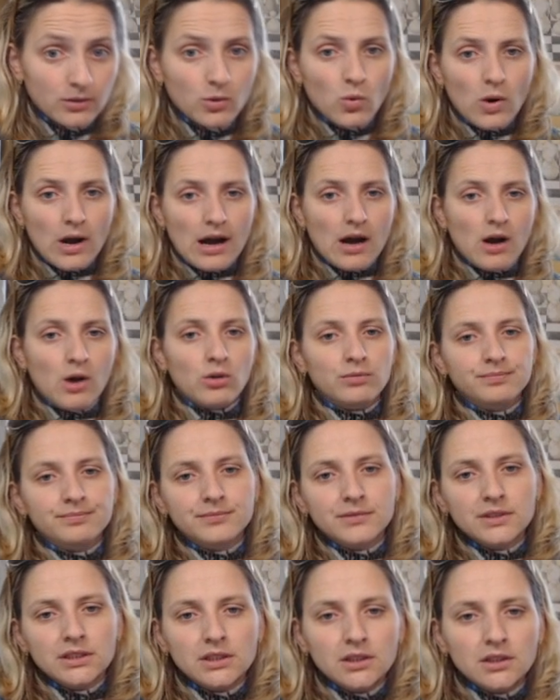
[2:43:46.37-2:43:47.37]
Wow.
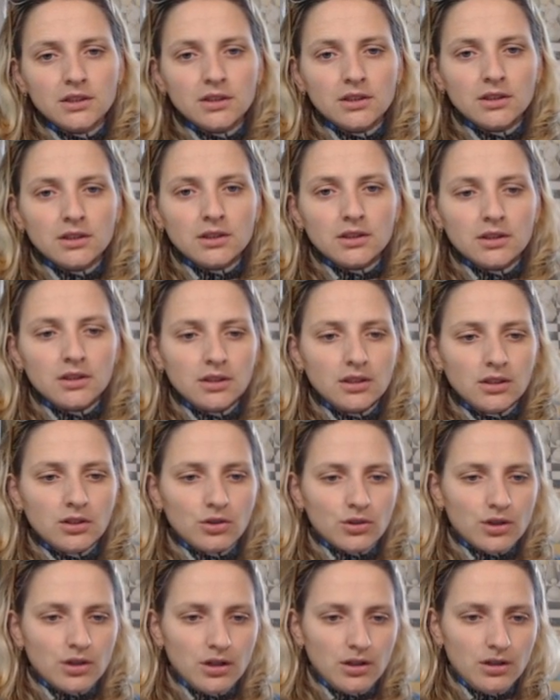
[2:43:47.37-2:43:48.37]

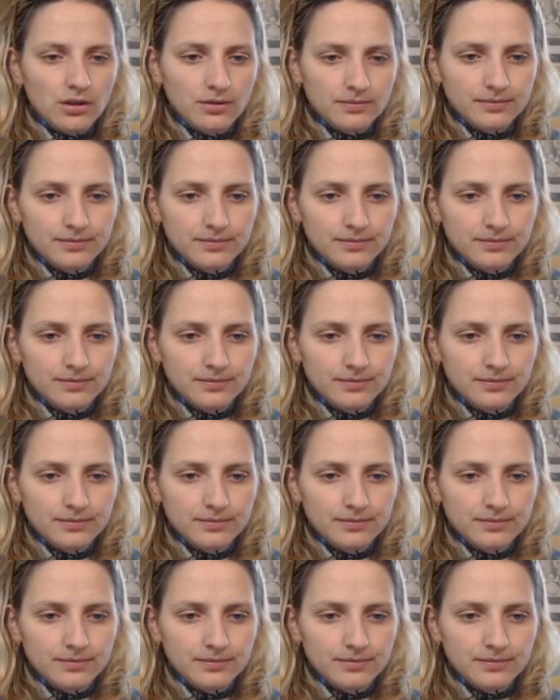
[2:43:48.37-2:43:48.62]
Okay.